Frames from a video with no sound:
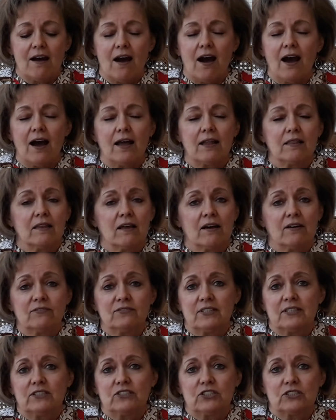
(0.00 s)
I love
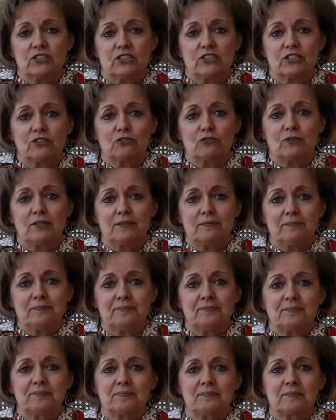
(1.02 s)
teaching children,
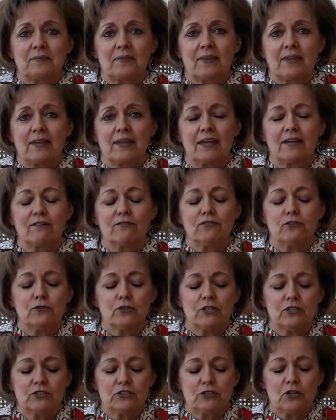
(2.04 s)
and a few
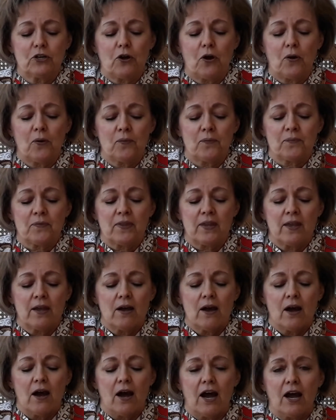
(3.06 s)
years ago,
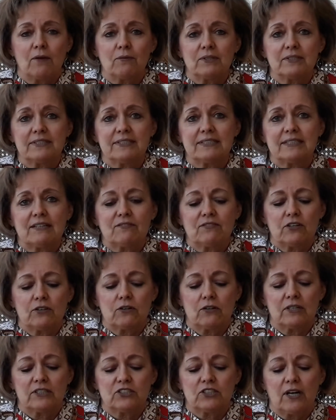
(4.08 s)
I received the
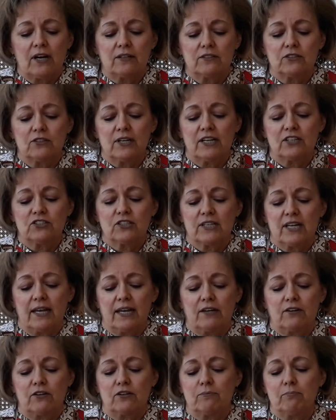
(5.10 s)
Early Childhood
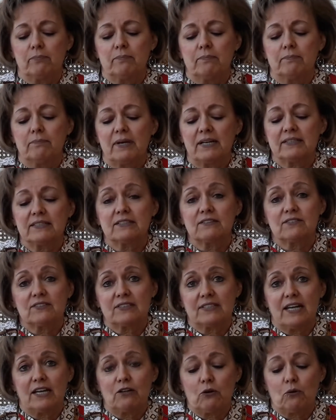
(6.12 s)
Educator Best of
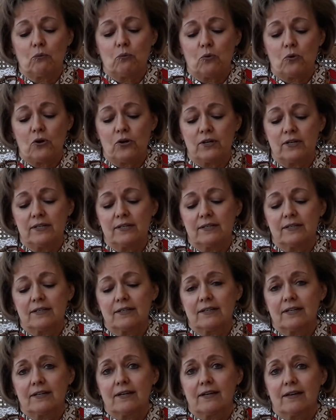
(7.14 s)
State Award,
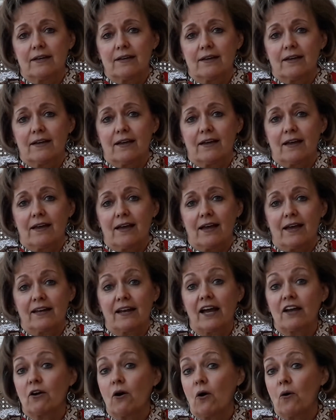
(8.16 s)
and
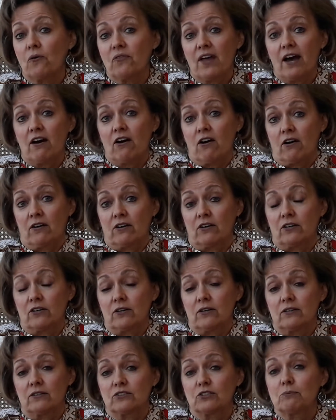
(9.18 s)
I owe that honor
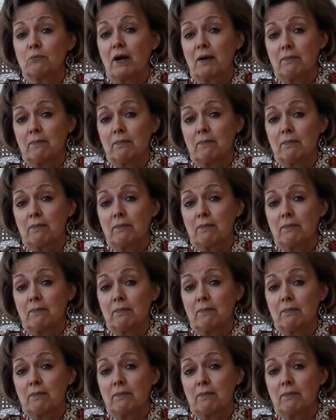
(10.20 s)
to my